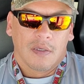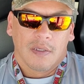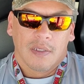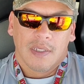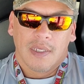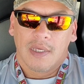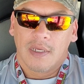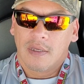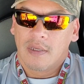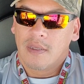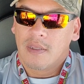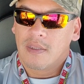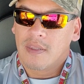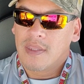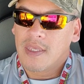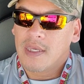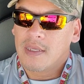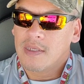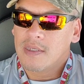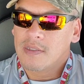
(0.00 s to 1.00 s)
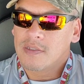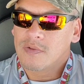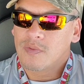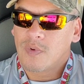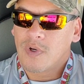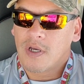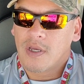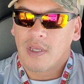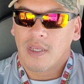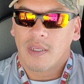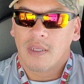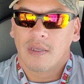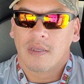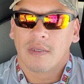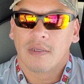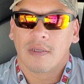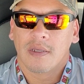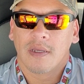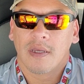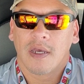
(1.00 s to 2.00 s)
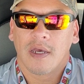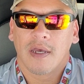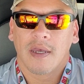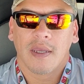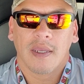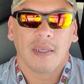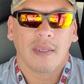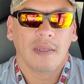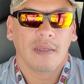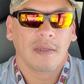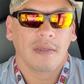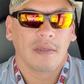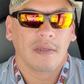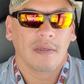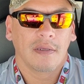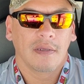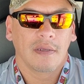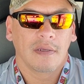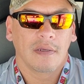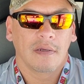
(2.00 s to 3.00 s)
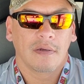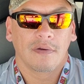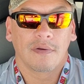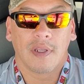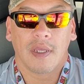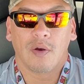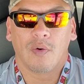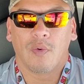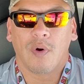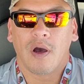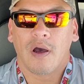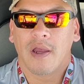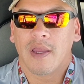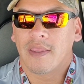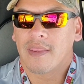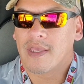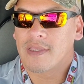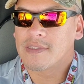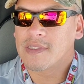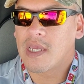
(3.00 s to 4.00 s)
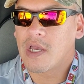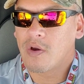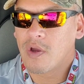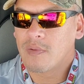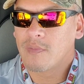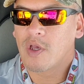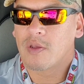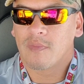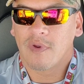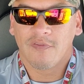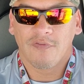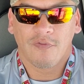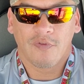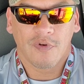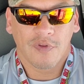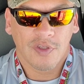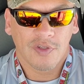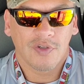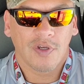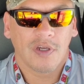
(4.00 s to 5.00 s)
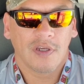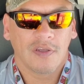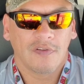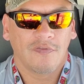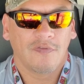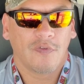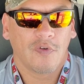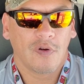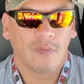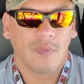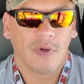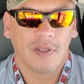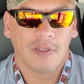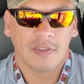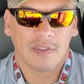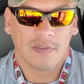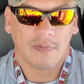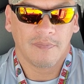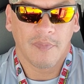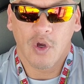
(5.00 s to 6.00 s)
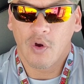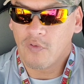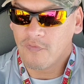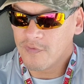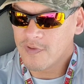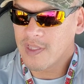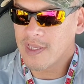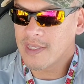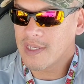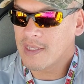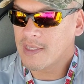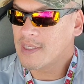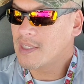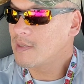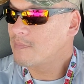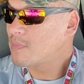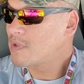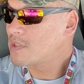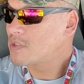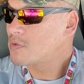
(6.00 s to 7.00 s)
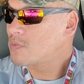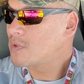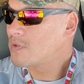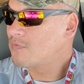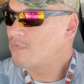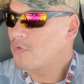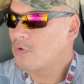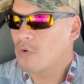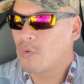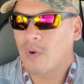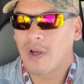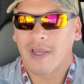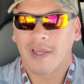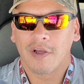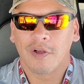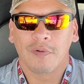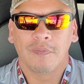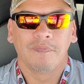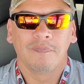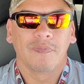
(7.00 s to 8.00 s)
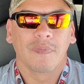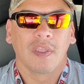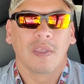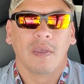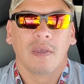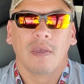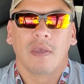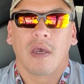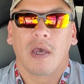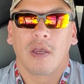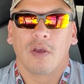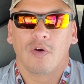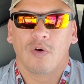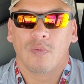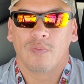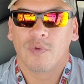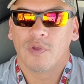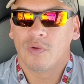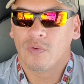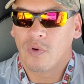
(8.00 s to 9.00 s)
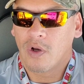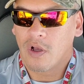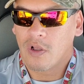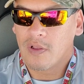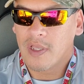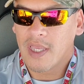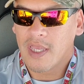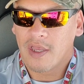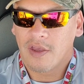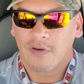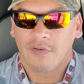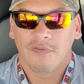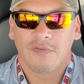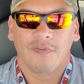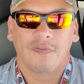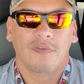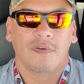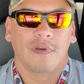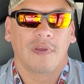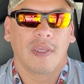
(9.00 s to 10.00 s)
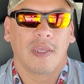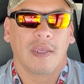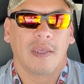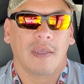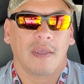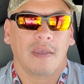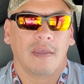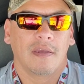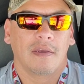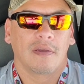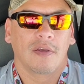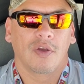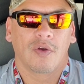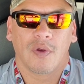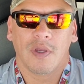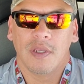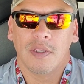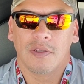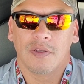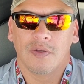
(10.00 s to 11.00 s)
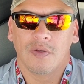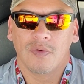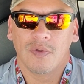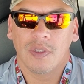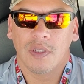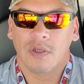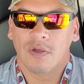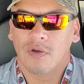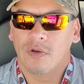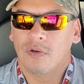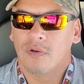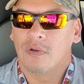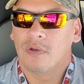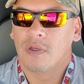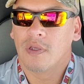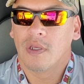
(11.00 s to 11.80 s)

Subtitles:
yeah, that is why that's how I'm on my 4th truck in 4 months. Hopefully I can keep this one for a while. I hope you all have a great new year,